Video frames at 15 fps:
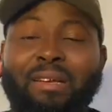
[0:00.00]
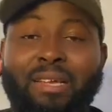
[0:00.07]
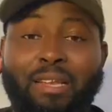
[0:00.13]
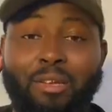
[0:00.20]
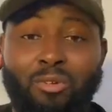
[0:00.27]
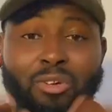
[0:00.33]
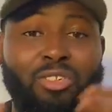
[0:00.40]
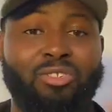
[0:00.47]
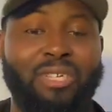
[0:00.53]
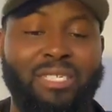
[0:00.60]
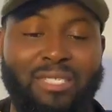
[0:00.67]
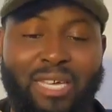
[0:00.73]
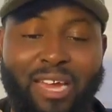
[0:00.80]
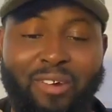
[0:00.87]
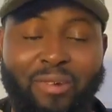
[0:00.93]
Now, the
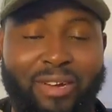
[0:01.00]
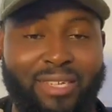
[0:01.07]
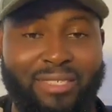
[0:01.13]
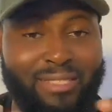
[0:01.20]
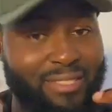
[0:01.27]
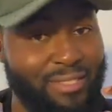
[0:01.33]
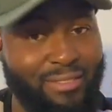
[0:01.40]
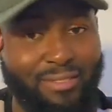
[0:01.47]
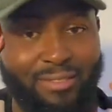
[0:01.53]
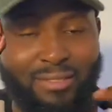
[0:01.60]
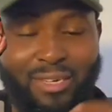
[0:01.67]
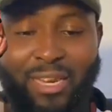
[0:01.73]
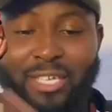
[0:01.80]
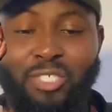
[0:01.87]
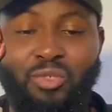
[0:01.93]
contract are ready since
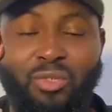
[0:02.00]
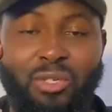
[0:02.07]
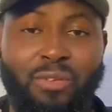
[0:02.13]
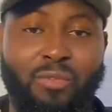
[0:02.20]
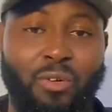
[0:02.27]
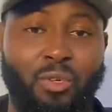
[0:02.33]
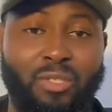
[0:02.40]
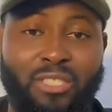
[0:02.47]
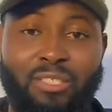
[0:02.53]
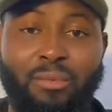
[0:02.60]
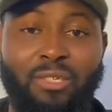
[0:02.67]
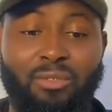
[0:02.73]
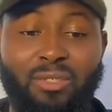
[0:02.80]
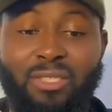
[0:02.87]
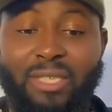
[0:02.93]
last week for
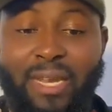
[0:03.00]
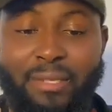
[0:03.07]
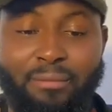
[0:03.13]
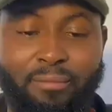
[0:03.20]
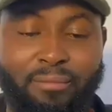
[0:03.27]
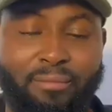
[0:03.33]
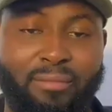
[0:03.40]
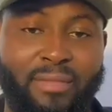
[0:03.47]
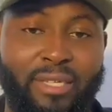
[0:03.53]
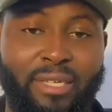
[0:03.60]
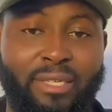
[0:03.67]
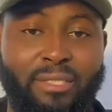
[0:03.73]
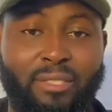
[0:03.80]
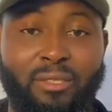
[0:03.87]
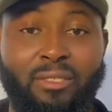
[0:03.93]
Osimhen to sign,
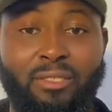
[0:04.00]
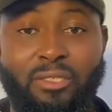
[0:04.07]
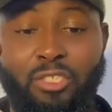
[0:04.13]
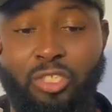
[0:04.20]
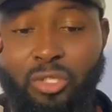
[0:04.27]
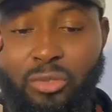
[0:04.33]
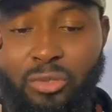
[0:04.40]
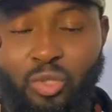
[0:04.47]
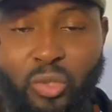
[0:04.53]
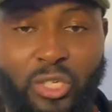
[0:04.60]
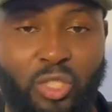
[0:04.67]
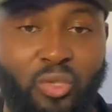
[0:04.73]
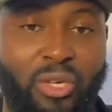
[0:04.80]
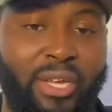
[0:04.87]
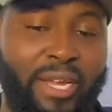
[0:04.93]
and it's until June
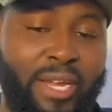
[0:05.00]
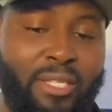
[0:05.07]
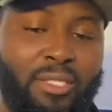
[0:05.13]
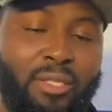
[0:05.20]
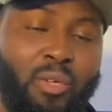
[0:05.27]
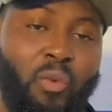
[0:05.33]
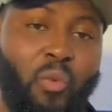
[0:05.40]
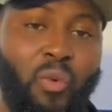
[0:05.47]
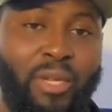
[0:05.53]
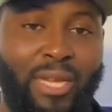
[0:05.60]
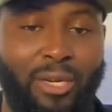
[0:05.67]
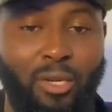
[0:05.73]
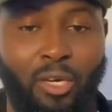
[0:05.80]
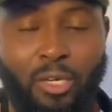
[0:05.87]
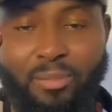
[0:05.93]
2028 with
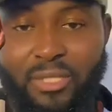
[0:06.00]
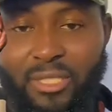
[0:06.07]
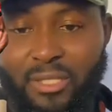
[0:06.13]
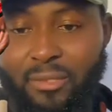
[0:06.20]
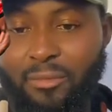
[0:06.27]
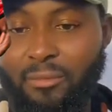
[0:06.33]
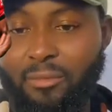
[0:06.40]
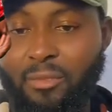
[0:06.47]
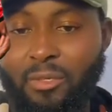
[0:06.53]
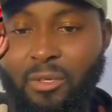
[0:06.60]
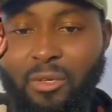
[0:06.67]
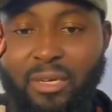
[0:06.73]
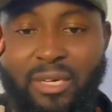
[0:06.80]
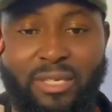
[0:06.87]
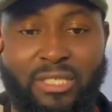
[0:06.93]
an option
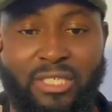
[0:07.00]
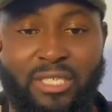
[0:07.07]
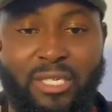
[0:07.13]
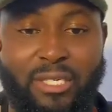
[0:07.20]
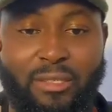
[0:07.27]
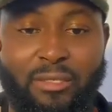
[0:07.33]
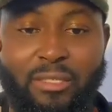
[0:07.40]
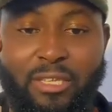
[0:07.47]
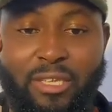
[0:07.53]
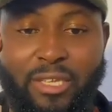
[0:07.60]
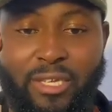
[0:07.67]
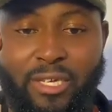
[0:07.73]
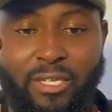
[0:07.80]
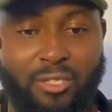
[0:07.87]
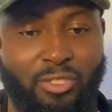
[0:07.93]
or an additional
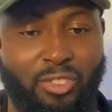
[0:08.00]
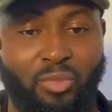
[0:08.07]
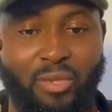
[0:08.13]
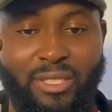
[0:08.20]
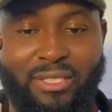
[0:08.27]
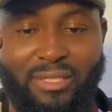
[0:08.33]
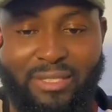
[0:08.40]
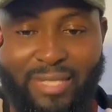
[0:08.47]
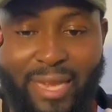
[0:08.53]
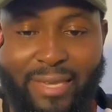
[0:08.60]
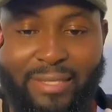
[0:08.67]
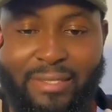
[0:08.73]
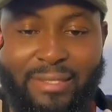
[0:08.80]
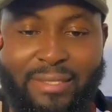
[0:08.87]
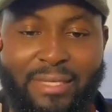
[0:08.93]
year to
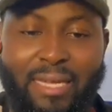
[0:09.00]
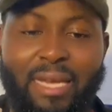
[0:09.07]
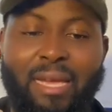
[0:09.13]
extend.